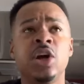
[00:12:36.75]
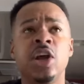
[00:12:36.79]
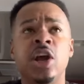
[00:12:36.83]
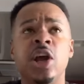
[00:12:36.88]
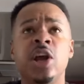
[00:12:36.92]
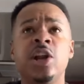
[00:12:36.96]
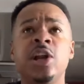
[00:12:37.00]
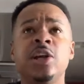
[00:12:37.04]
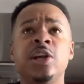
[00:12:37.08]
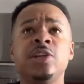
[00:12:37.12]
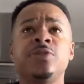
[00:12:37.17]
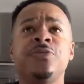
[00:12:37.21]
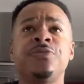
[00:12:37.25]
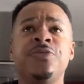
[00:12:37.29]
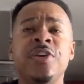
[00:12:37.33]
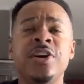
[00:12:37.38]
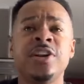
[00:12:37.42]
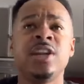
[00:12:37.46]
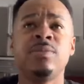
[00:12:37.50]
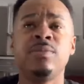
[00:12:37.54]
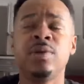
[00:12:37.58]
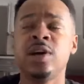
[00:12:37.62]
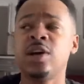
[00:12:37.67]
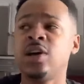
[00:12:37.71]
And it's
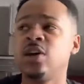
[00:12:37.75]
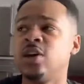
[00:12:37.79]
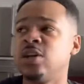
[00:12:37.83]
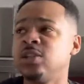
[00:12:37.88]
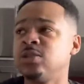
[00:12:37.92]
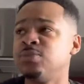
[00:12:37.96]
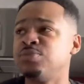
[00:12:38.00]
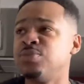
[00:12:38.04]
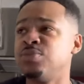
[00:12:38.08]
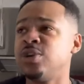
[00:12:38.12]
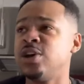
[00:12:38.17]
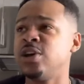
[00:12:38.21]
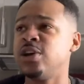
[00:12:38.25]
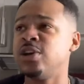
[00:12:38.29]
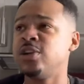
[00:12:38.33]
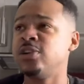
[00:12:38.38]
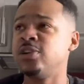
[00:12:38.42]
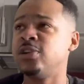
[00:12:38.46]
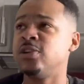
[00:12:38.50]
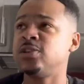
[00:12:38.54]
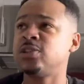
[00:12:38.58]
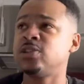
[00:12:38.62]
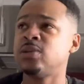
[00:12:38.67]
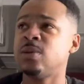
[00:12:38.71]
funny because, man, you
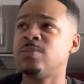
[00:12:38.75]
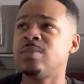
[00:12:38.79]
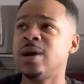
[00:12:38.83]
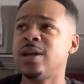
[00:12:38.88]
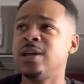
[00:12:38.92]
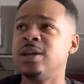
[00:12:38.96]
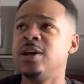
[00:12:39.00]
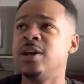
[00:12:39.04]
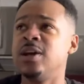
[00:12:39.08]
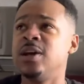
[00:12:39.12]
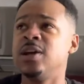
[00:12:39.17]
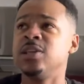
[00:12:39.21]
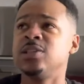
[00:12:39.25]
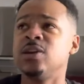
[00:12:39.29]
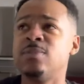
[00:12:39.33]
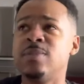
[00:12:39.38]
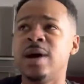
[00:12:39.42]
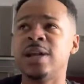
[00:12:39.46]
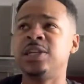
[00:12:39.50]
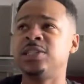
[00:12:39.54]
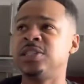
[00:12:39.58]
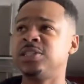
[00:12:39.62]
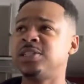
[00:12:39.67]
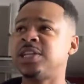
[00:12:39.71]
know, somebody
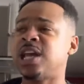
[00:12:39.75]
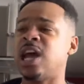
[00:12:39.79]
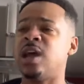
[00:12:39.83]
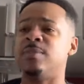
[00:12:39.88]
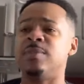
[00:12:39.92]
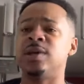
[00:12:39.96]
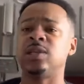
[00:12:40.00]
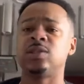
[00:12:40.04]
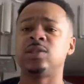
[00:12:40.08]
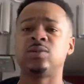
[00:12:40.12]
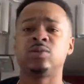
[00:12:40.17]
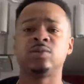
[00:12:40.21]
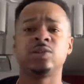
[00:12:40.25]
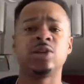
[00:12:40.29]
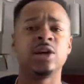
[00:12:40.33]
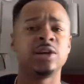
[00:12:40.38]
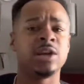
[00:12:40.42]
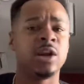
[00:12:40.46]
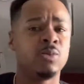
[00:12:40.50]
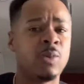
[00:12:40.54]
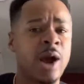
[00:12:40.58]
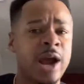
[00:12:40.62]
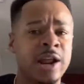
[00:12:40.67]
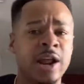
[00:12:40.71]
somebody just came and took
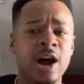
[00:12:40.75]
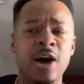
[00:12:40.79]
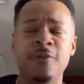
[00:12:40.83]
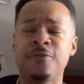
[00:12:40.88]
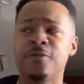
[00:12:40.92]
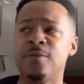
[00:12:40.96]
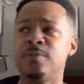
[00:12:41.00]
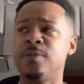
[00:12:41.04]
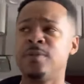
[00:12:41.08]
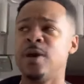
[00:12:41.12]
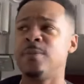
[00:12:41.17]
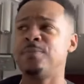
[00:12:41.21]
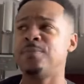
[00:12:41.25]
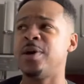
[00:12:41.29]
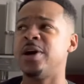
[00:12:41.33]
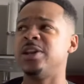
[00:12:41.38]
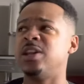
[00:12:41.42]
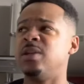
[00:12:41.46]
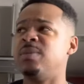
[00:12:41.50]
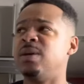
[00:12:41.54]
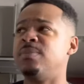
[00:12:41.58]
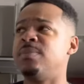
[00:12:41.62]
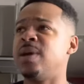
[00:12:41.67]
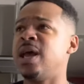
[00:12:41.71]
it right out from up under
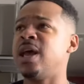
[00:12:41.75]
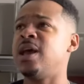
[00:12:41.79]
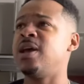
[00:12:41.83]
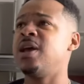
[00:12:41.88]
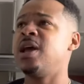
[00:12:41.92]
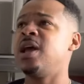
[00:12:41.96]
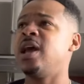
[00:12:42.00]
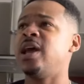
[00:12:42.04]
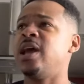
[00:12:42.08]
me, man.